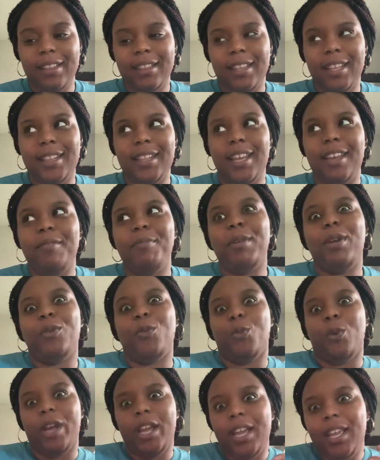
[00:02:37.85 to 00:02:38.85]
that they've
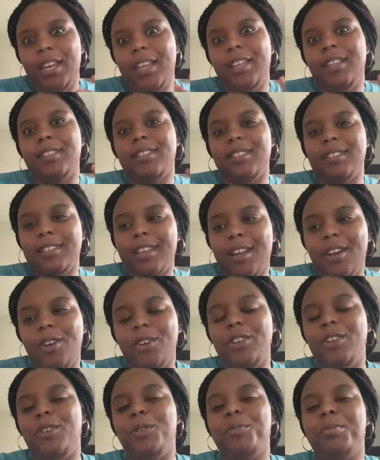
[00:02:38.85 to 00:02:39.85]
been waiting to tell
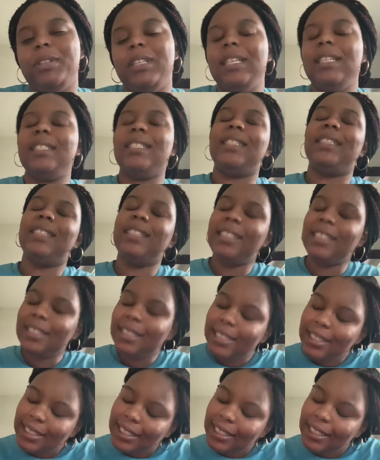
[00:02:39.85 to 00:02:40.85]
you, please
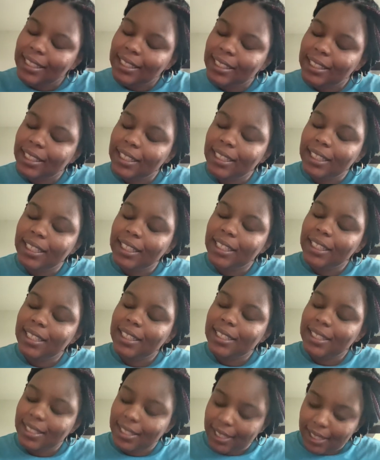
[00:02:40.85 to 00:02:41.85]
listen
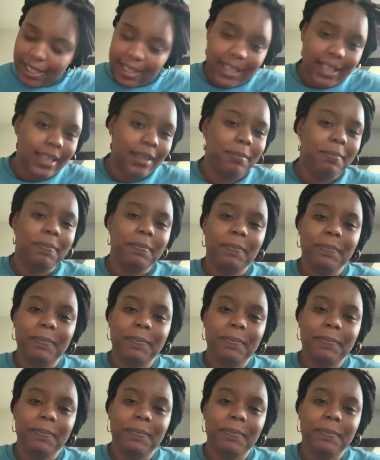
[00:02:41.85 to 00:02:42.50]
to them.